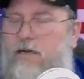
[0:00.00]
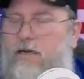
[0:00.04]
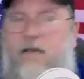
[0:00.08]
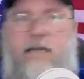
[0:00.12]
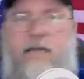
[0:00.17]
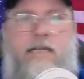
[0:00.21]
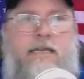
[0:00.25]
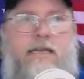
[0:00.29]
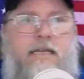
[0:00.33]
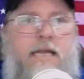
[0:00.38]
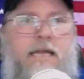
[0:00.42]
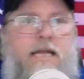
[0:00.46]
I
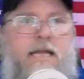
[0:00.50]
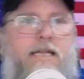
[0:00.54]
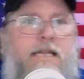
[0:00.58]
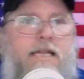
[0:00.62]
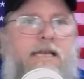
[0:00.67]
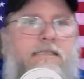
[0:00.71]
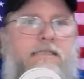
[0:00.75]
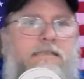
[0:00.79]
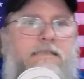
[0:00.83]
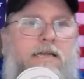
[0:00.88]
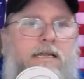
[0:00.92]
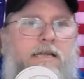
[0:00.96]
did that
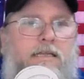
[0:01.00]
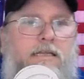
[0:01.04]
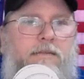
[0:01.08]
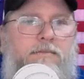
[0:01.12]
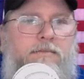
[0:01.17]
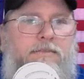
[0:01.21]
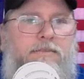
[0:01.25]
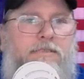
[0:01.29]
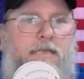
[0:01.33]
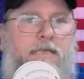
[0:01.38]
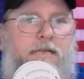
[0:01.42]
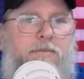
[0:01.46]
last night. Let me
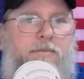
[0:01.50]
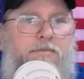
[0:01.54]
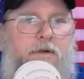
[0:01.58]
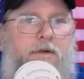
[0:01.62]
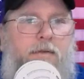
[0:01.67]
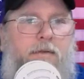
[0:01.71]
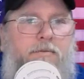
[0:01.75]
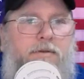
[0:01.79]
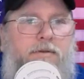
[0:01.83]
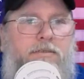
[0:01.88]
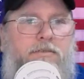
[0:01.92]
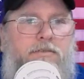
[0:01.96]
set the
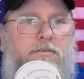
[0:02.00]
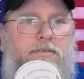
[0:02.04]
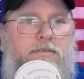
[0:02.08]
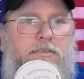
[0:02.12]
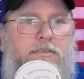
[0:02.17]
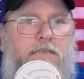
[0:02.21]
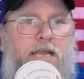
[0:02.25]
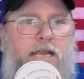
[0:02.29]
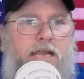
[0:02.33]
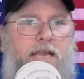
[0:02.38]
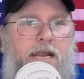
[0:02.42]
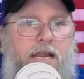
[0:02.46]
properties on this
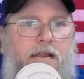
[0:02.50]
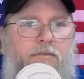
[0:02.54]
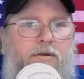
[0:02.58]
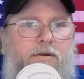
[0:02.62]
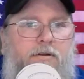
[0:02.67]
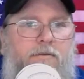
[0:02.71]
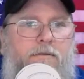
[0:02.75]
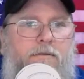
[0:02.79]
camera,